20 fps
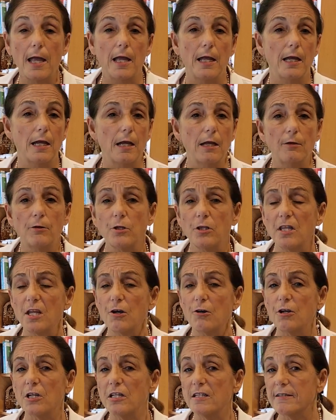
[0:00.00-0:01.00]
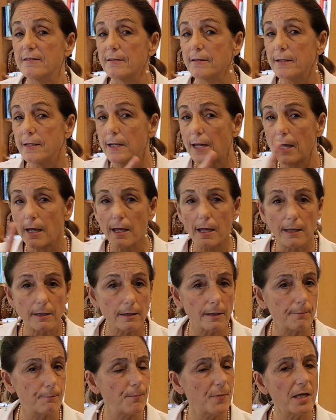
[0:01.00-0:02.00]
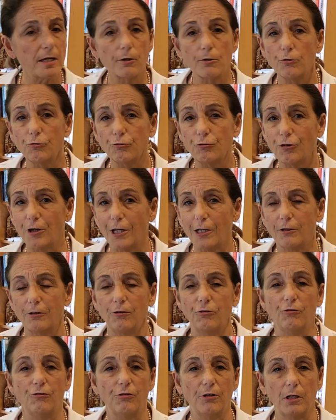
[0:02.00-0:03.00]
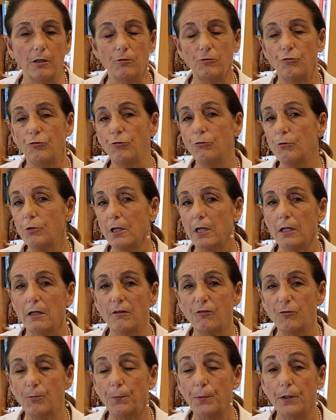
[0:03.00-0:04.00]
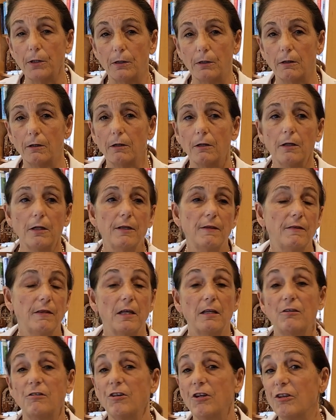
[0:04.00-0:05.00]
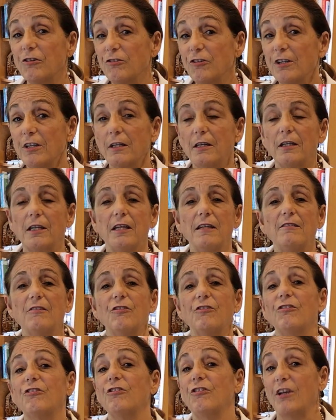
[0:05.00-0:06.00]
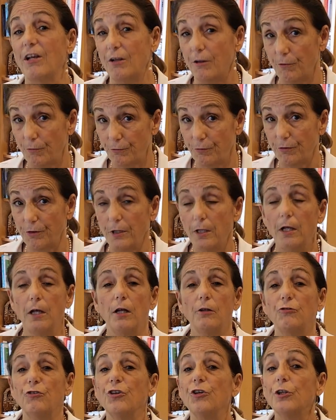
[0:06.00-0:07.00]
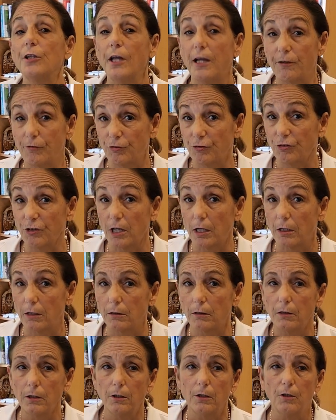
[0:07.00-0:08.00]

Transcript: And there is not a medical challenge that you can't pick that doesn't lend itself to lifestyle.